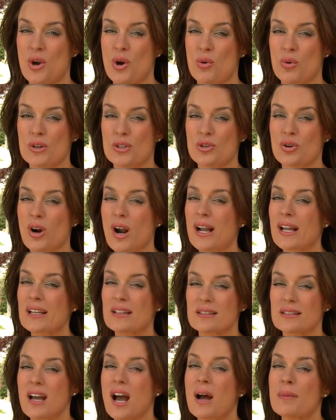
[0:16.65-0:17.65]
Where's Crockett
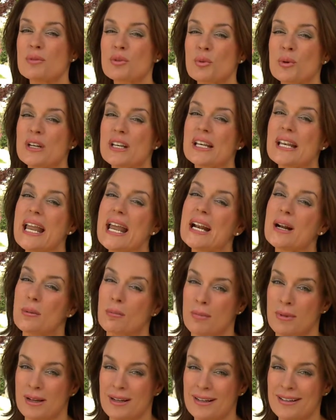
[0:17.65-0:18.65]
and Tubbs when you need them?